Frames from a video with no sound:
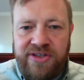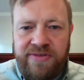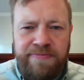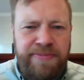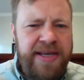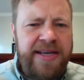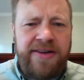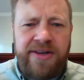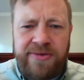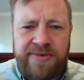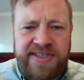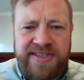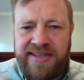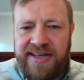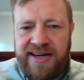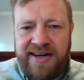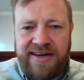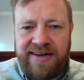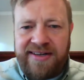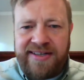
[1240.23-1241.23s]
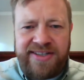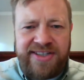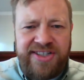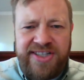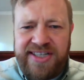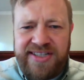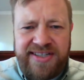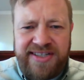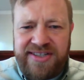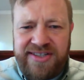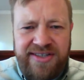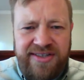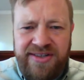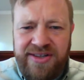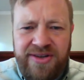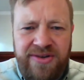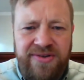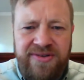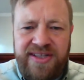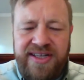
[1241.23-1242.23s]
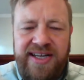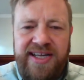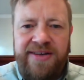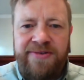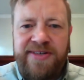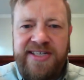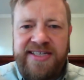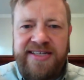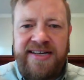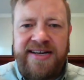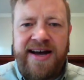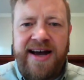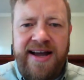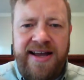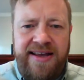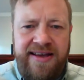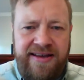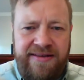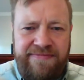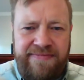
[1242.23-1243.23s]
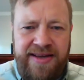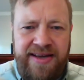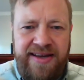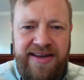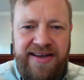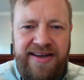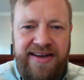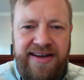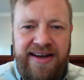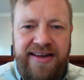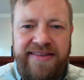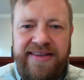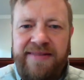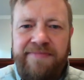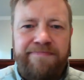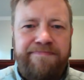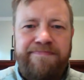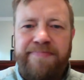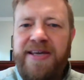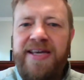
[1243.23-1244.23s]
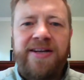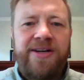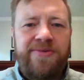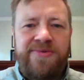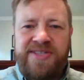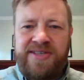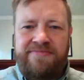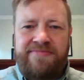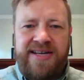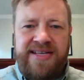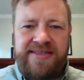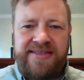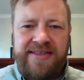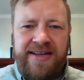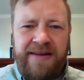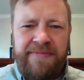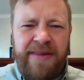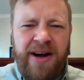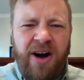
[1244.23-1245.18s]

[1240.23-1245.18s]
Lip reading: Peter was there, and Jesus knew that he would deny him and that Peter was a mess up.